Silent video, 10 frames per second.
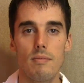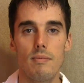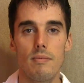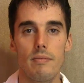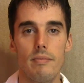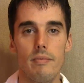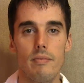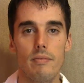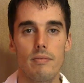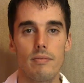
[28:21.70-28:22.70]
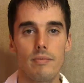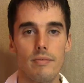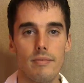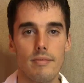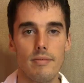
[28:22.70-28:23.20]

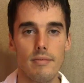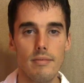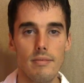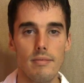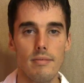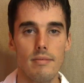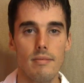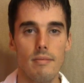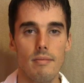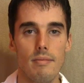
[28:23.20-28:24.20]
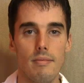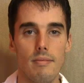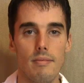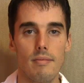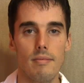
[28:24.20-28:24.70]

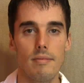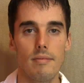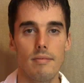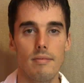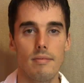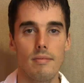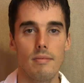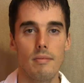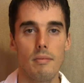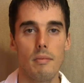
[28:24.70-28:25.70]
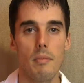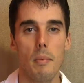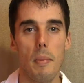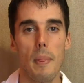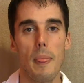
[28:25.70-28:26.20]

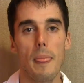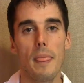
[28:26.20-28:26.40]
Nothing is said.